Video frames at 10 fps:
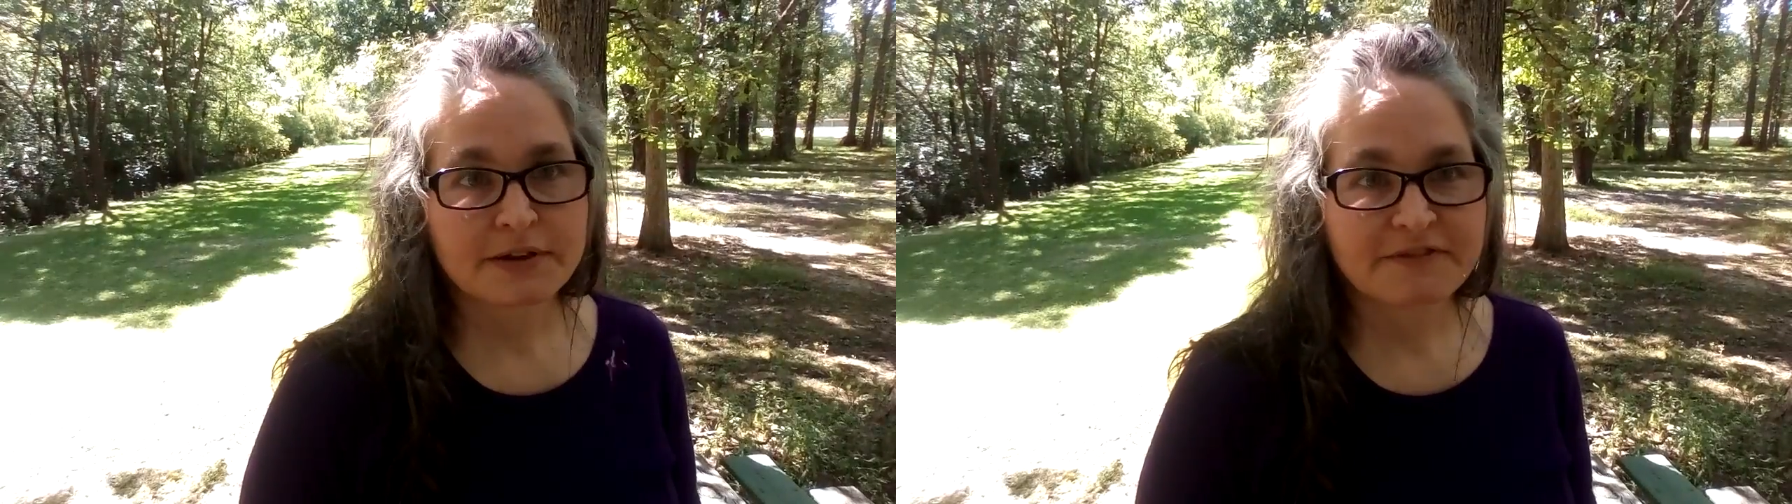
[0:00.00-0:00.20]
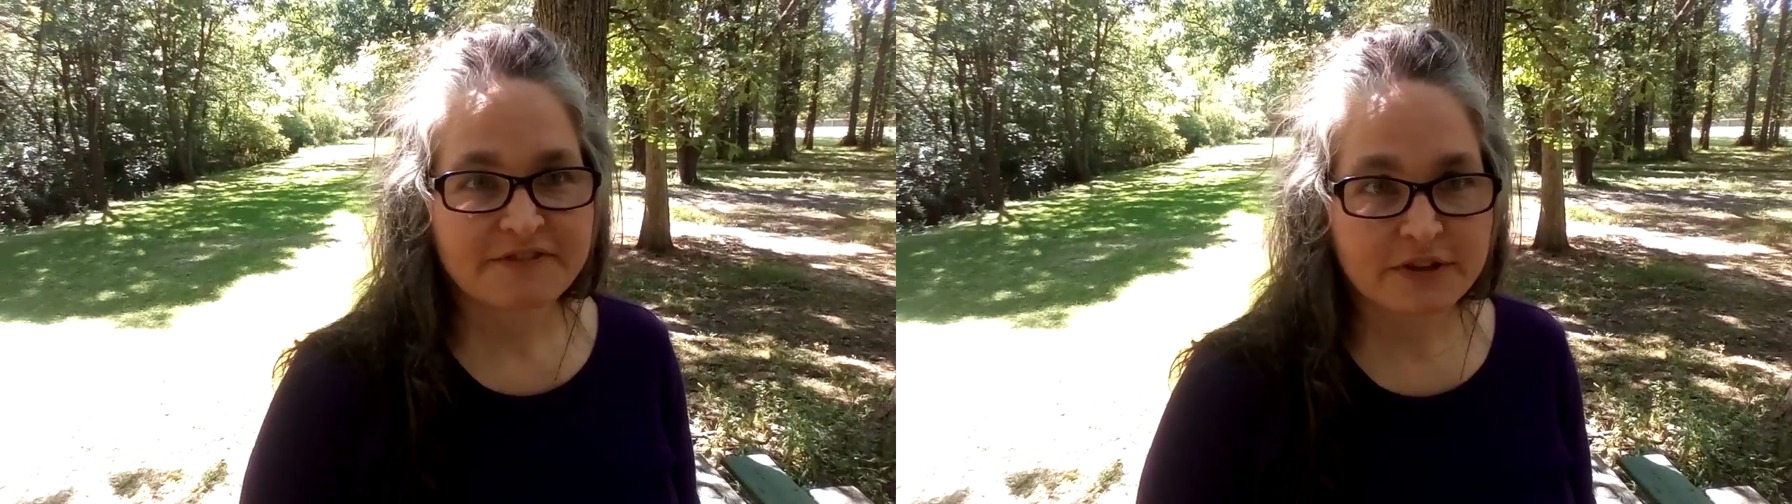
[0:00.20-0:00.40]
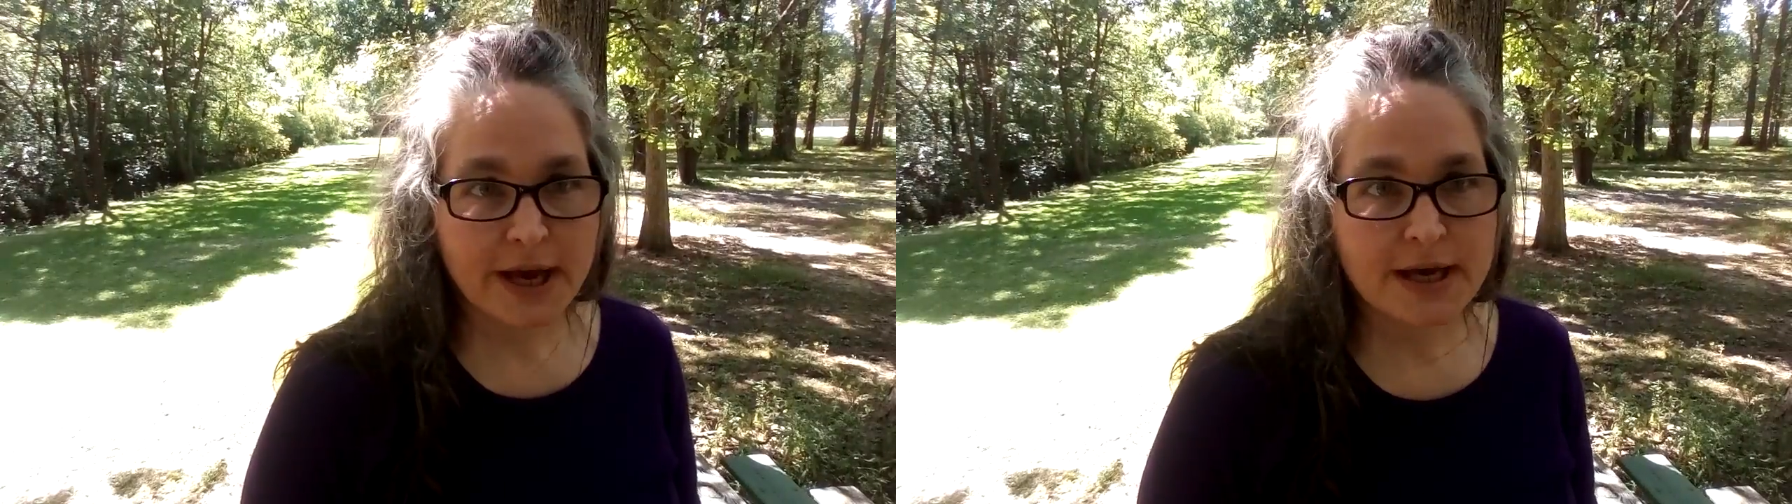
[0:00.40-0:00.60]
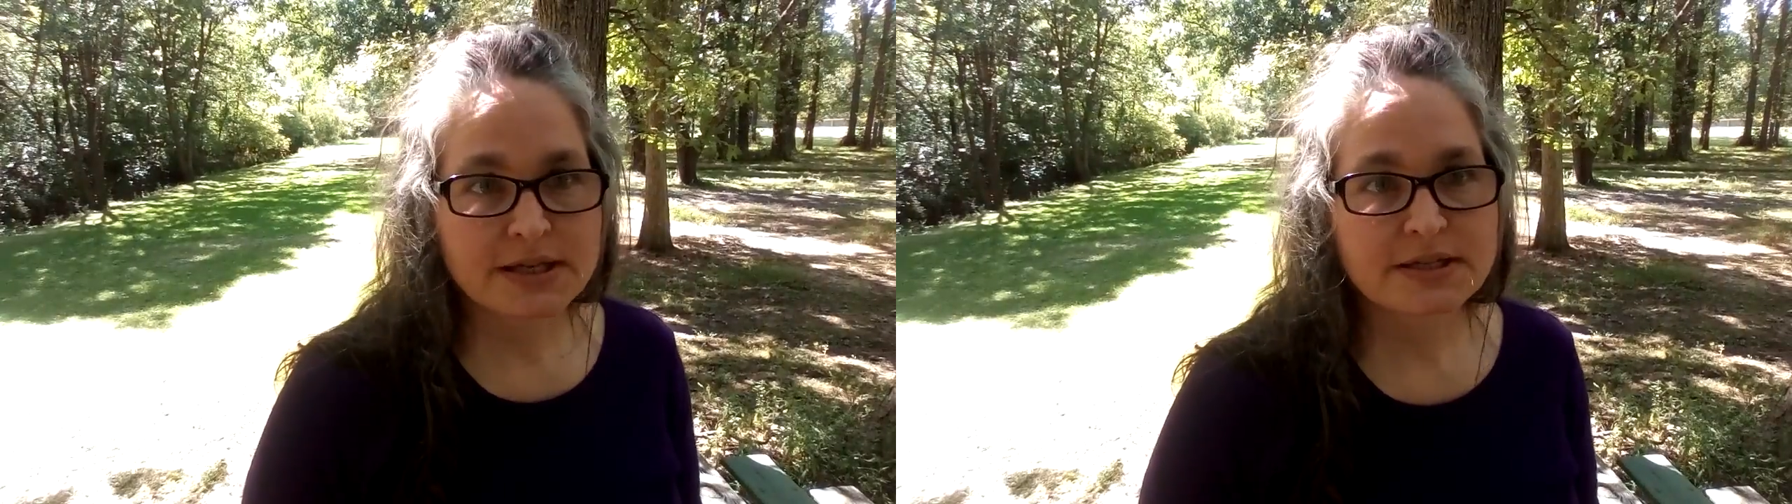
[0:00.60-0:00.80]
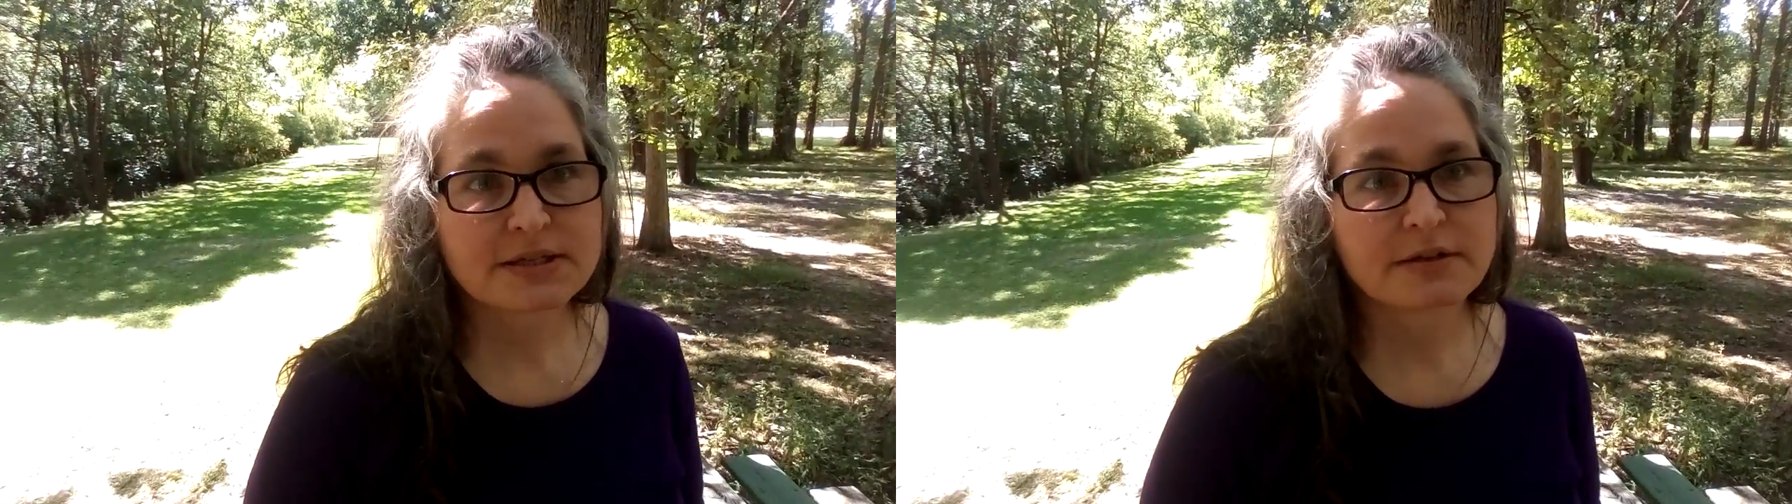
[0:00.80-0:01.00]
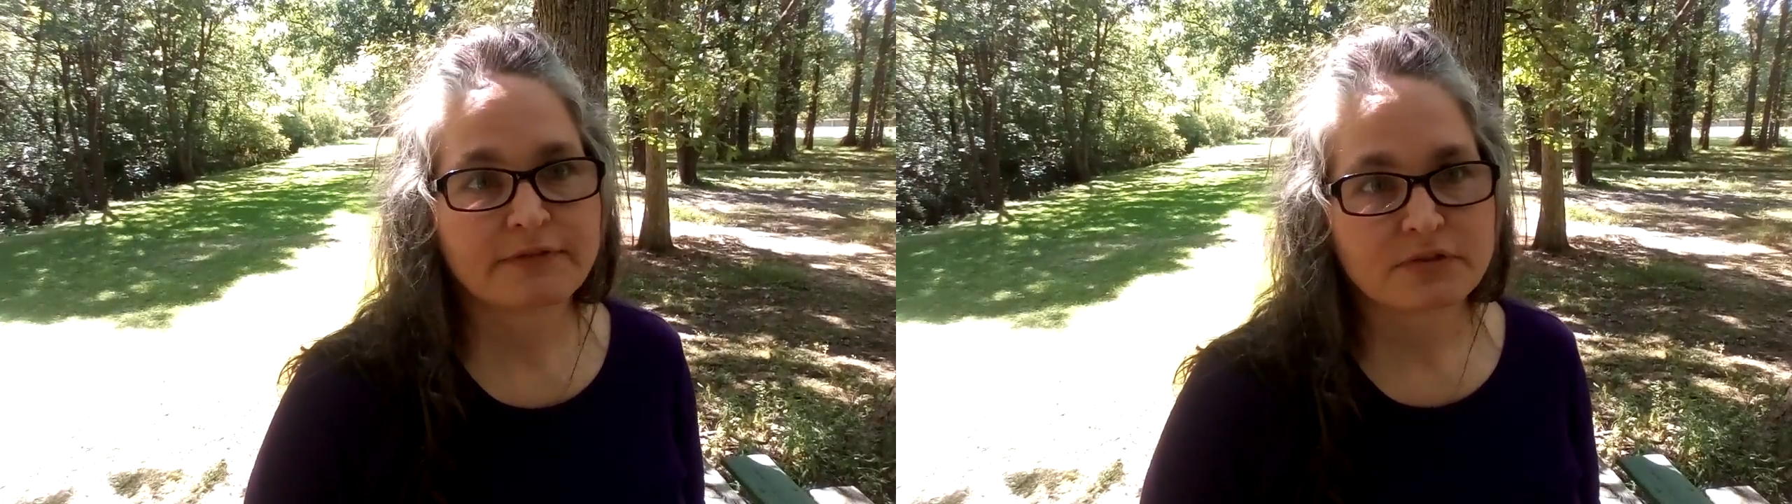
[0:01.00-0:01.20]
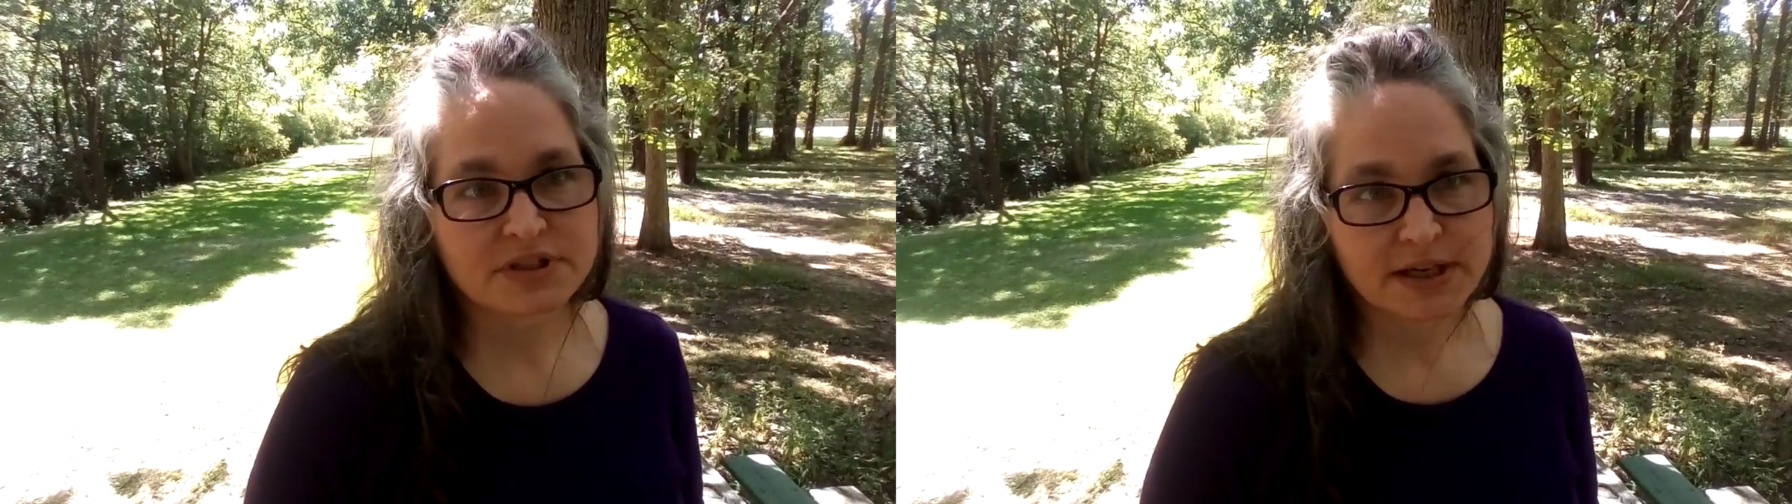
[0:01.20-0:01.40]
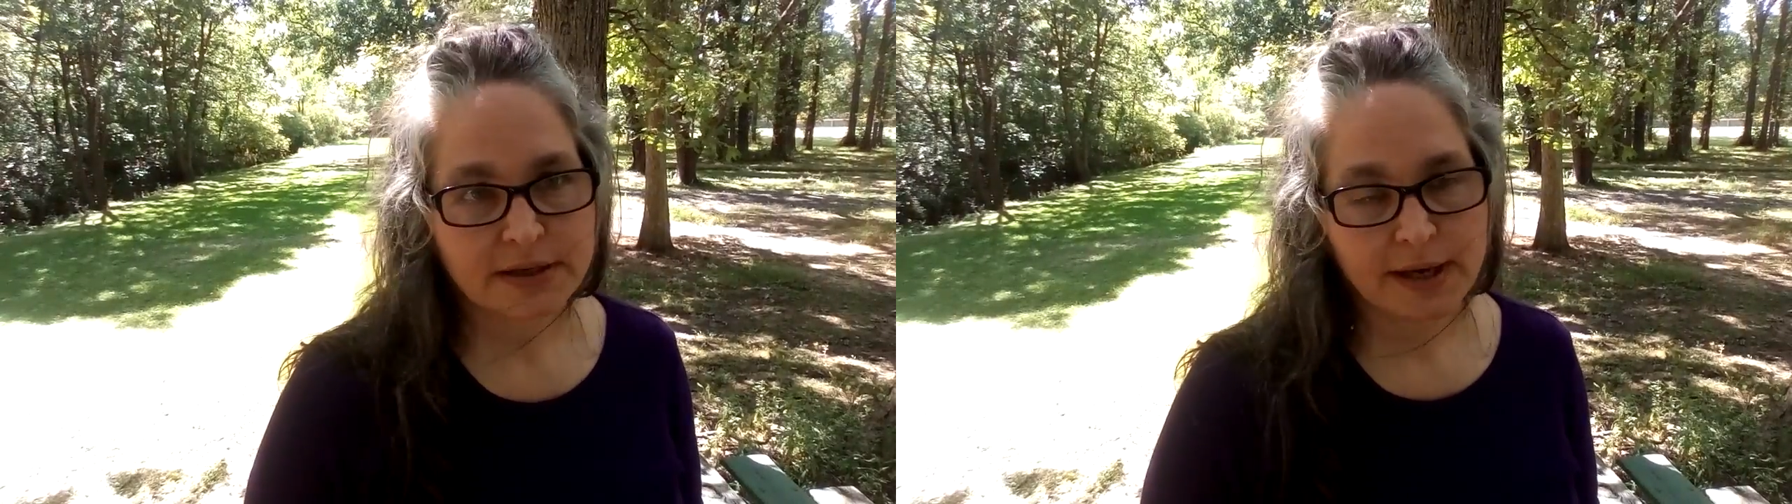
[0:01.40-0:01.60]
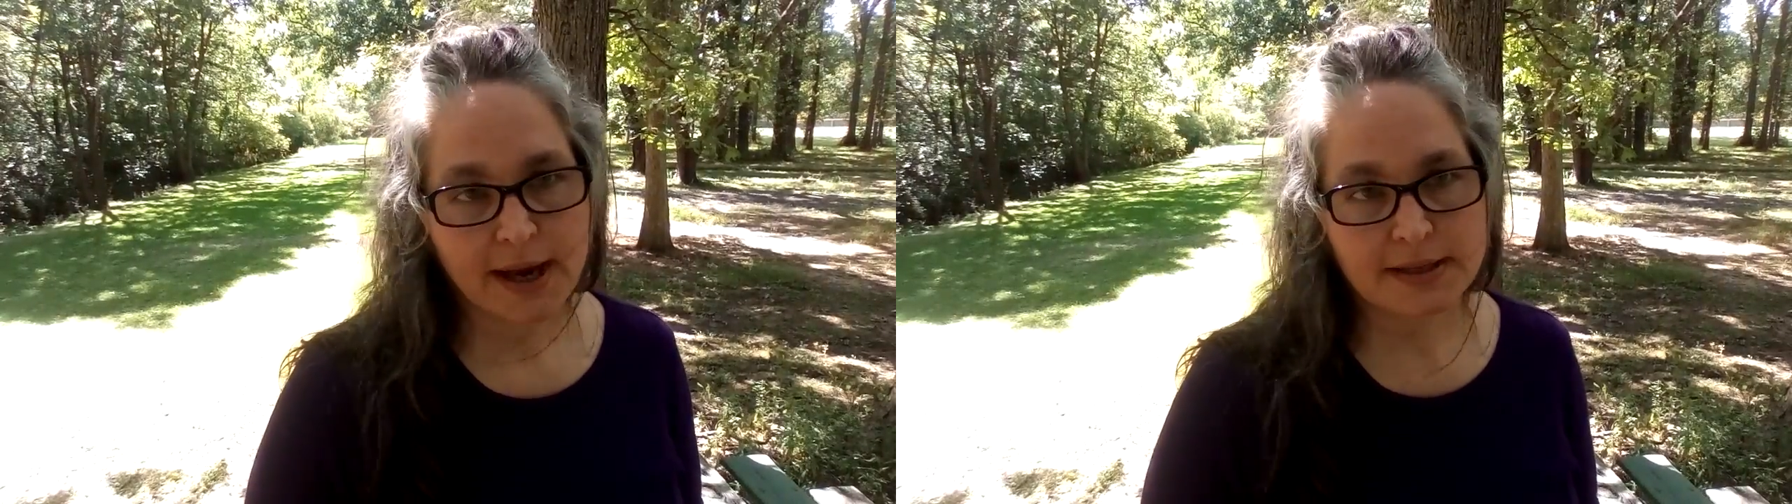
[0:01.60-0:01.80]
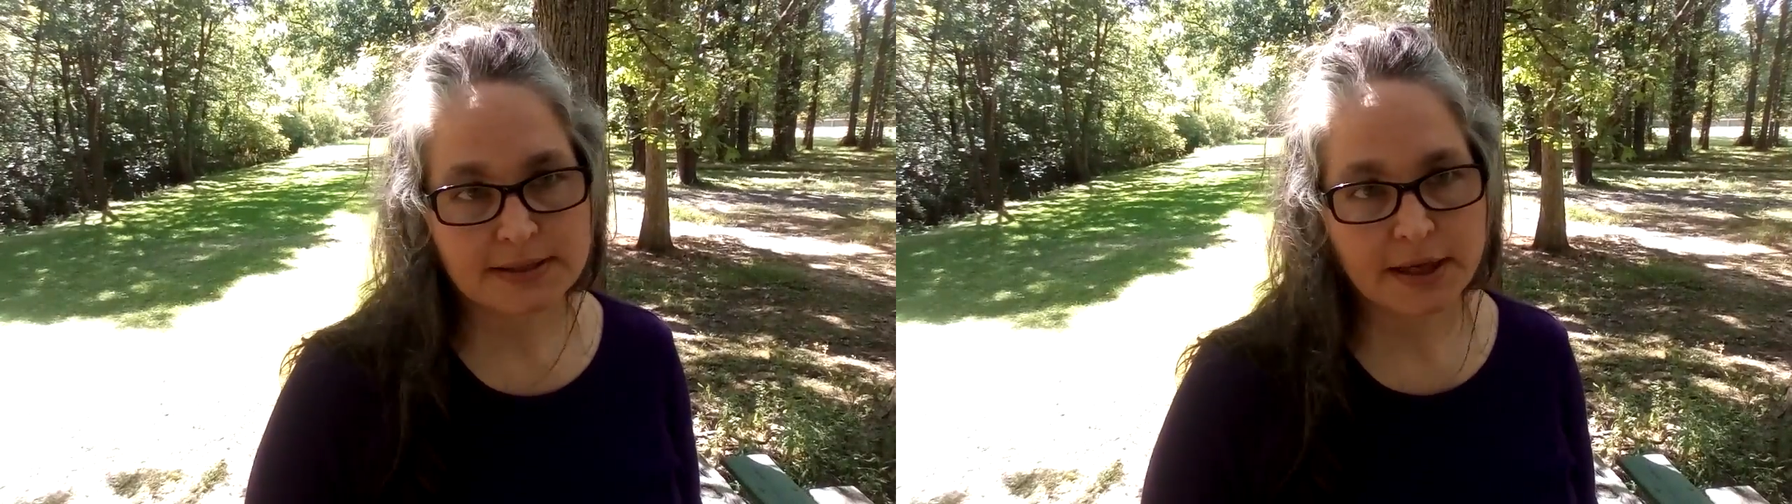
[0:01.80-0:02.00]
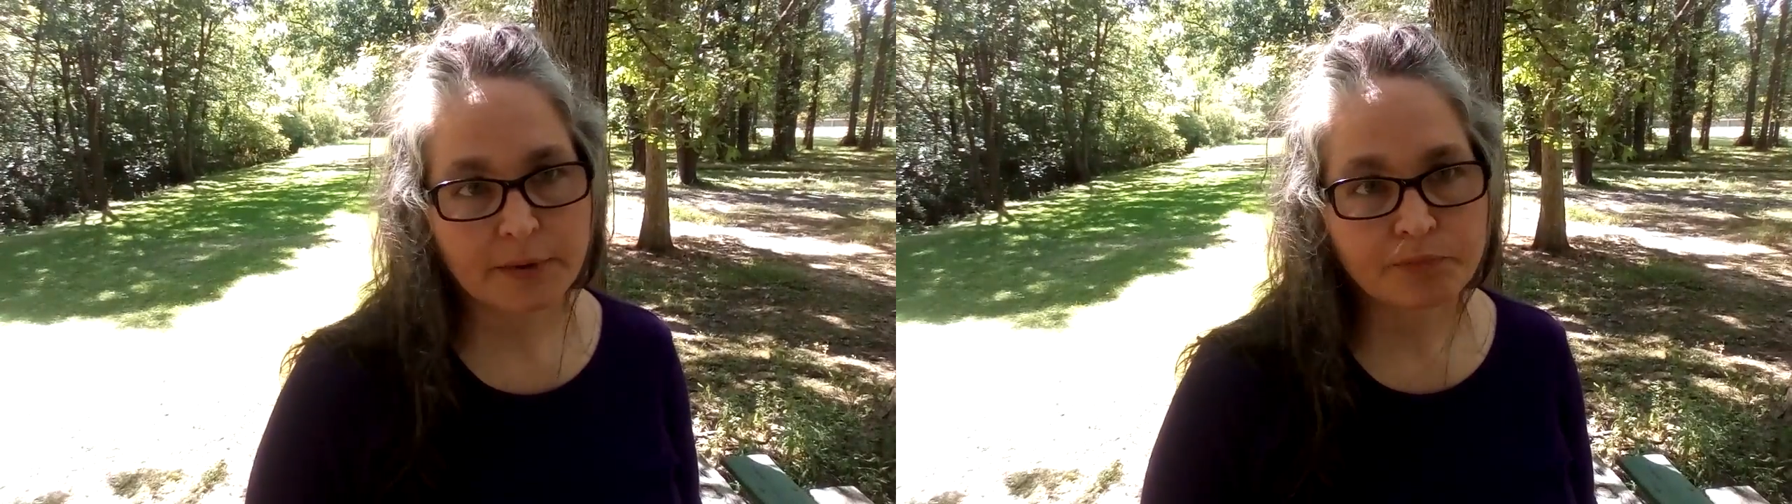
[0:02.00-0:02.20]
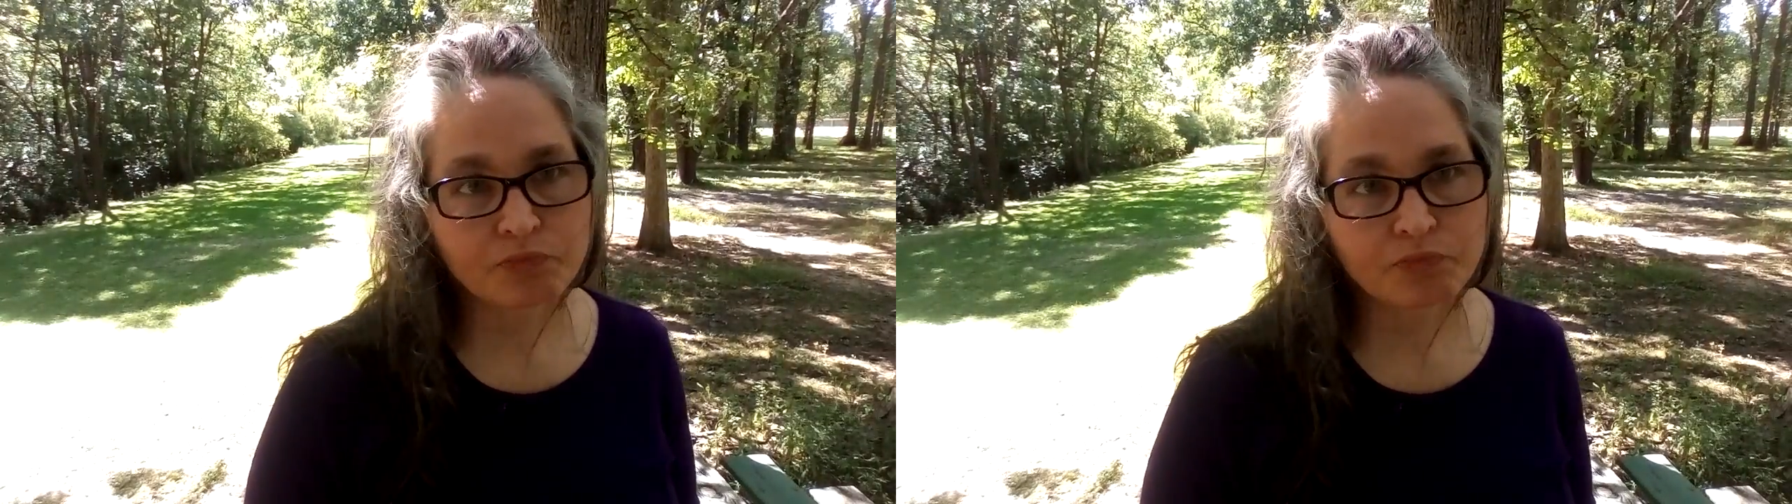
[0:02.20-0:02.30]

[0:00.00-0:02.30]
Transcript: of flasks for sand casting.